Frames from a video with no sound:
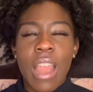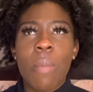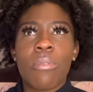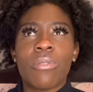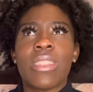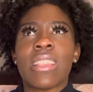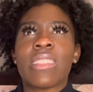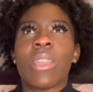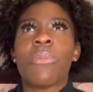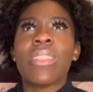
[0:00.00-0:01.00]

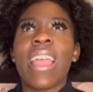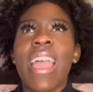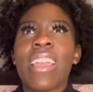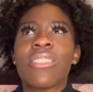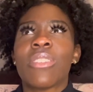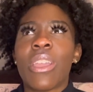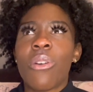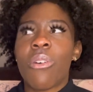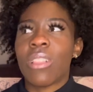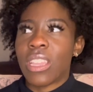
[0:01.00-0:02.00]
protesting. What the heck do they
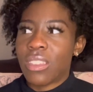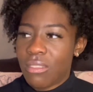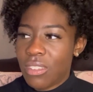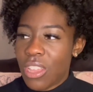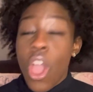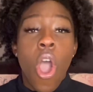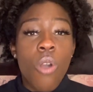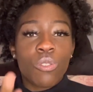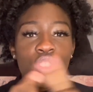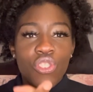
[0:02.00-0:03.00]
call it?
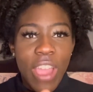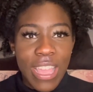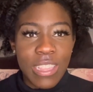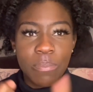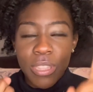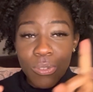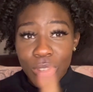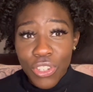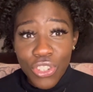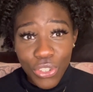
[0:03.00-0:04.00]
Oh, strikes.
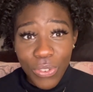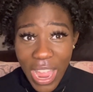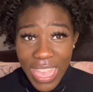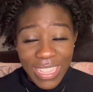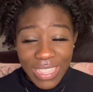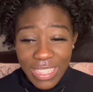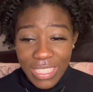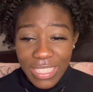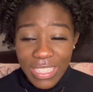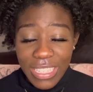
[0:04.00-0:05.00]
Between strikes.
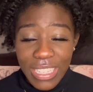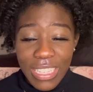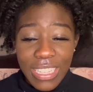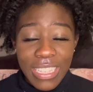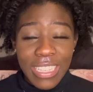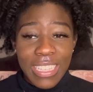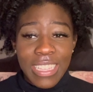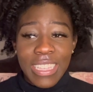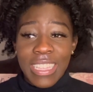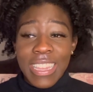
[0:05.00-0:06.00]

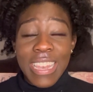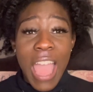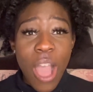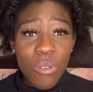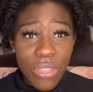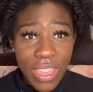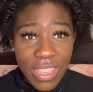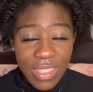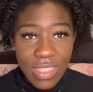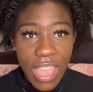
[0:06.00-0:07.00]
Now
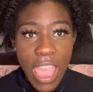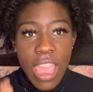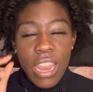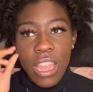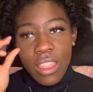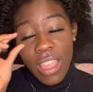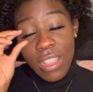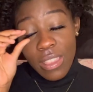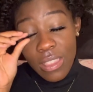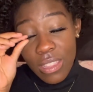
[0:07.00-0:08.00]
this. And
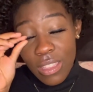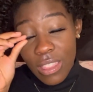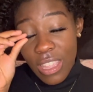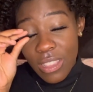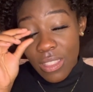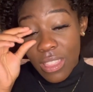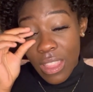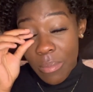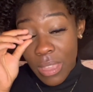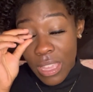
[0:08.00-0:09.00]
let
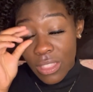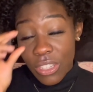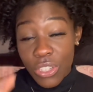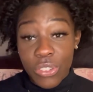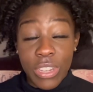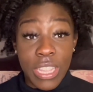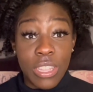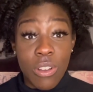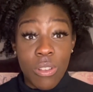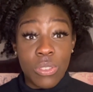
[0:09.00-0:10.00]
me get this straight
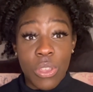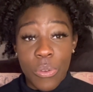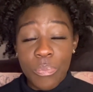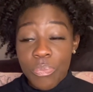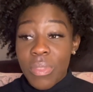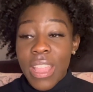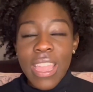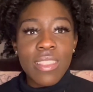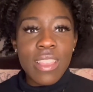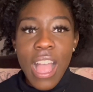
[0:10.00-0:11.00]
also.
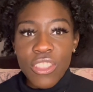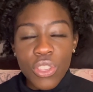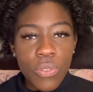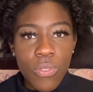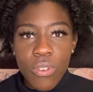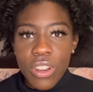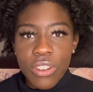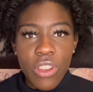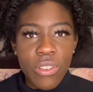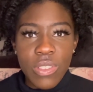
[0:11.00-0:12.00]
It's not just Florida
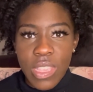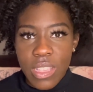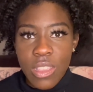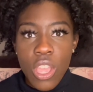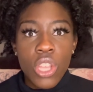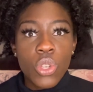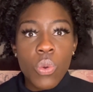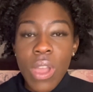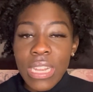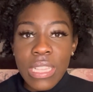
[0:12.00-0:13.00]
nurses.
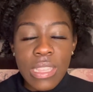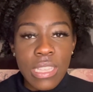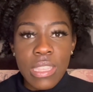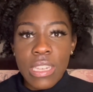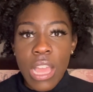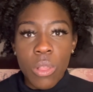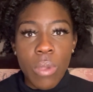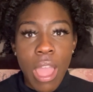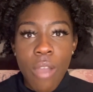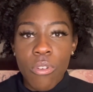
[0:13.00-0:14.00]
26 in
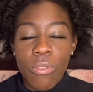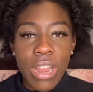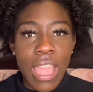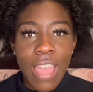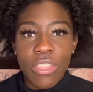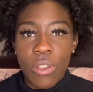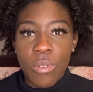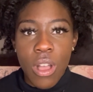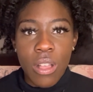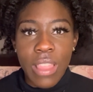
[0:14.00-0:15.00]
Delaware have already had their
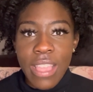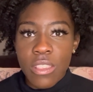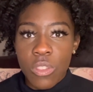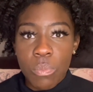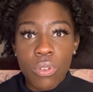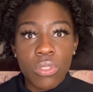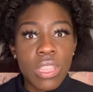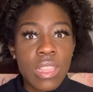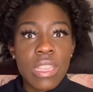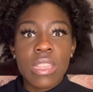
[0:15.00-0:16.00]
license pulled.
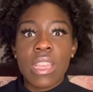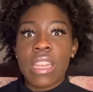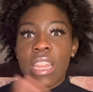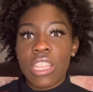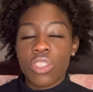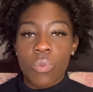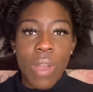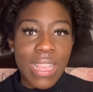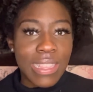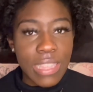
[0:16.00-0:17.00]
This is a
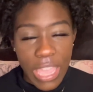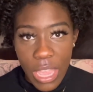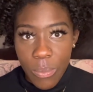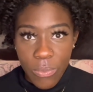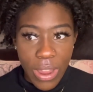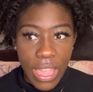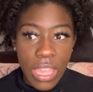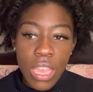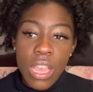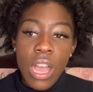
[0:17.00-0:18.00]
nationwide scam,
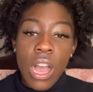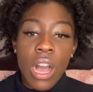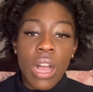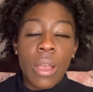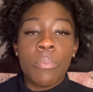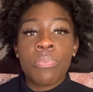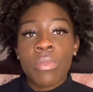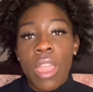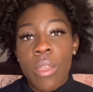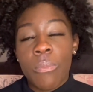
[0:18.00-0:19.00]
right? And
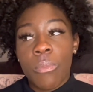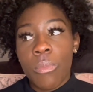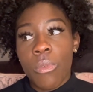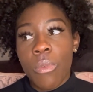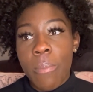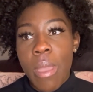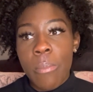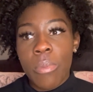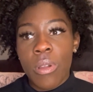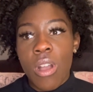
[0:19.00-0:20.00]

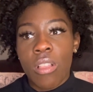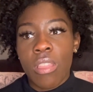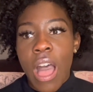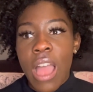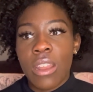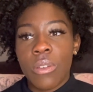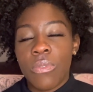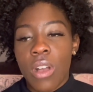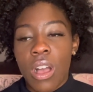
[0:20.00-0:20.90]
remember, a lot of